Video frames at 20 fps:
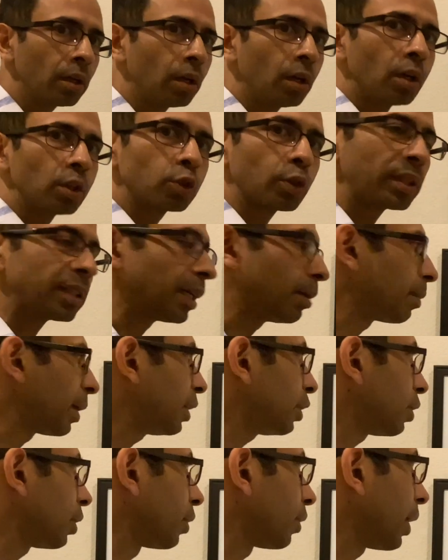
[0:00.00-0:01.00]
So as I
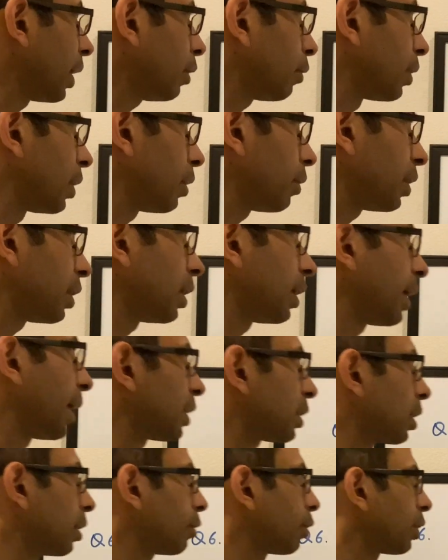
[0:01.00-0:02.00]
mentioned, right, whenever they're
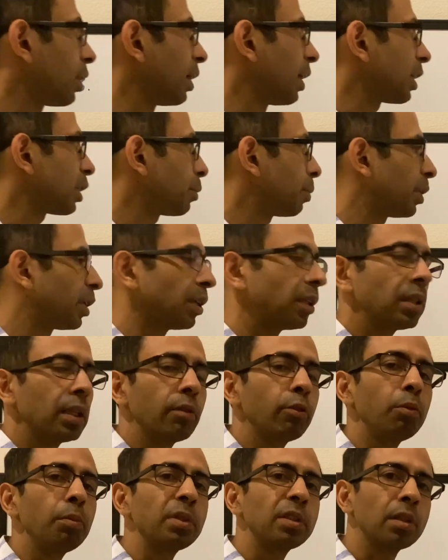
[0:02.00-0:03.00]
asking for an expression, there
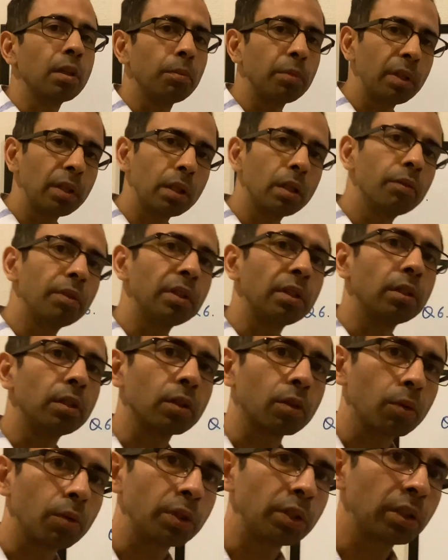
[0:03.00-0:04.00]
will be something given in the
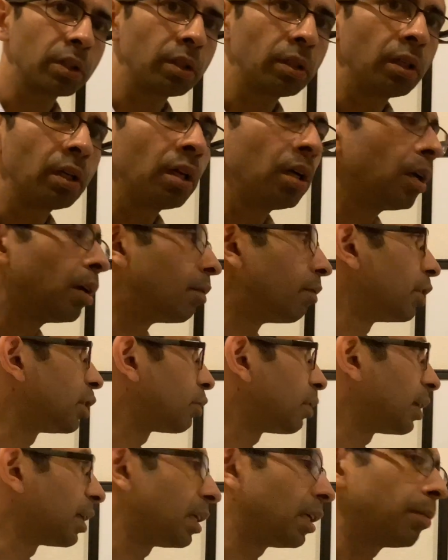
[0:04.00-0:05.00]
question which
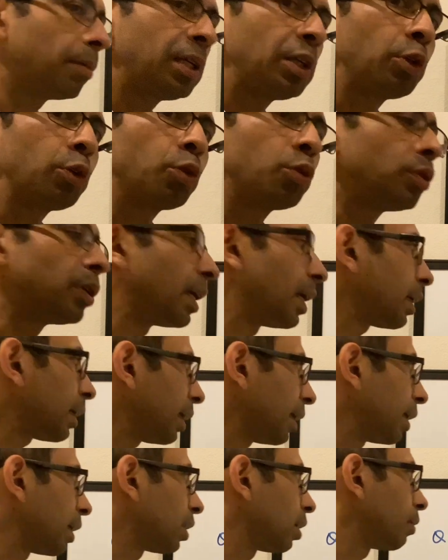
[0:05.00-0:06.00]
will enable you to directly
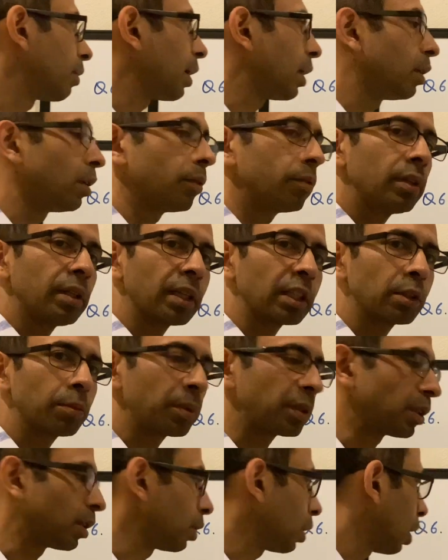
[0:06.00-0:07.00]
get the value of that
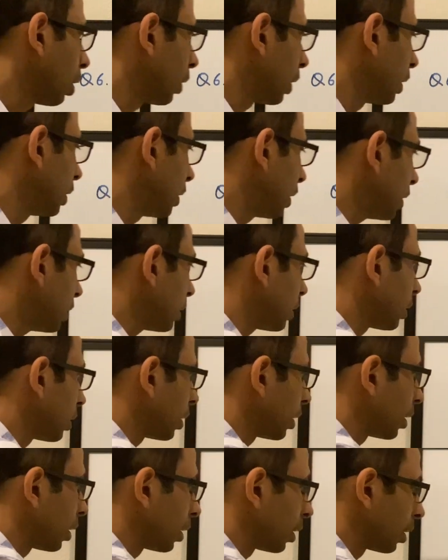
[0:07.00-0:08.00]
expression. Now in this
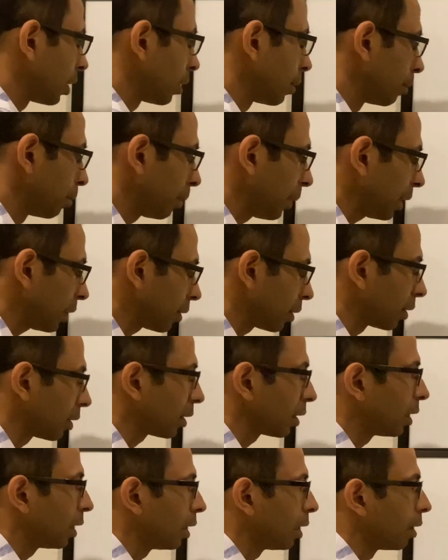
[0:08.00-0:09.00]
method,
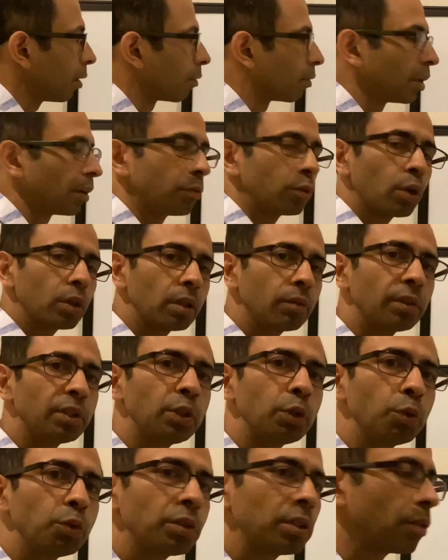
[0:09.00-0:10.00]
we have not even
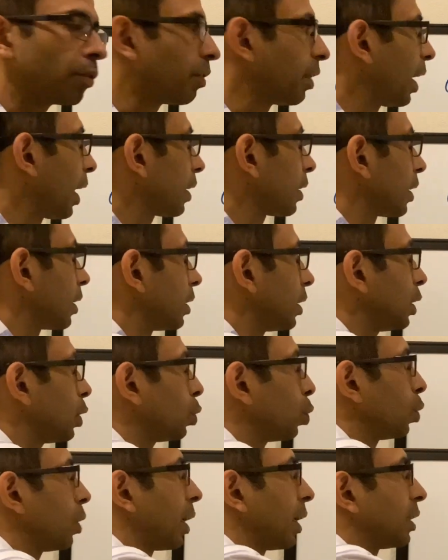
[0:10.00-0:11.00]
used the fact that these
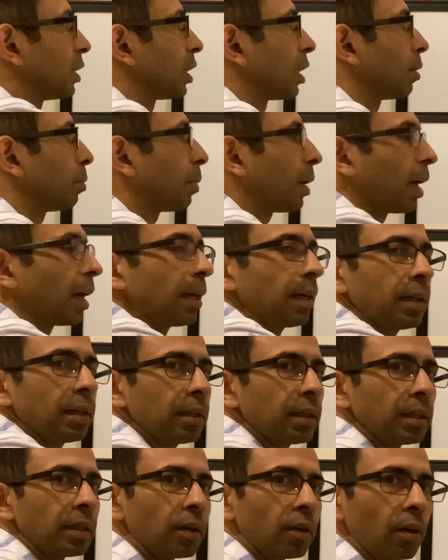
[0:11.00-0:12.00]
two lines are parallel
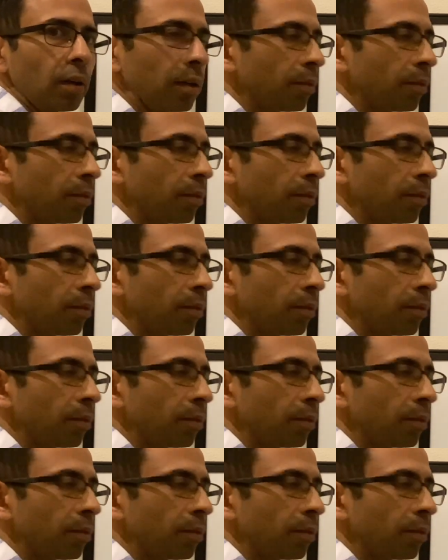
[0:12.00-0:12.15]
and all.